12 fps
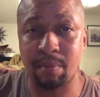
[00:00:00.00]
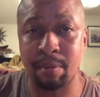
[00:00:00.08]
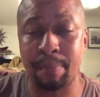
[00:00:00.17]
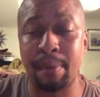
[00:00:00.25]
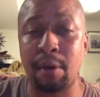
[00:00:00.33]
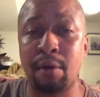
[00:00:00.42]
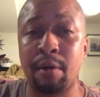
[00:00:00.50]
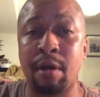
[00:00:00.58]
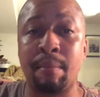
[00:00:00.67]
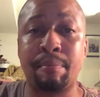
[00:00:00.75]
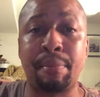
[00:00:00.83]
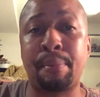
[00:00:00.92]

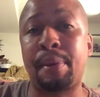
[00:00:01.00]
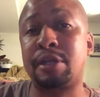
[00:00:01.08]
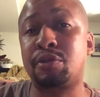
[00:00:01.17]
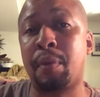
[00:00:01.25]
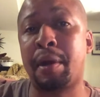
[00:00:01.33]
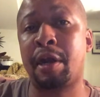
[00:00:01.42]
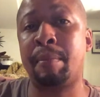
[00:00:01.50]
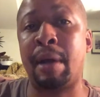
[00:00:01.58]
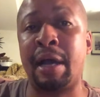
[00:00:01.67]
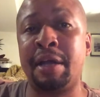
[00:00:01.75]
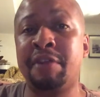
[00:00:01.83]
perpetuated by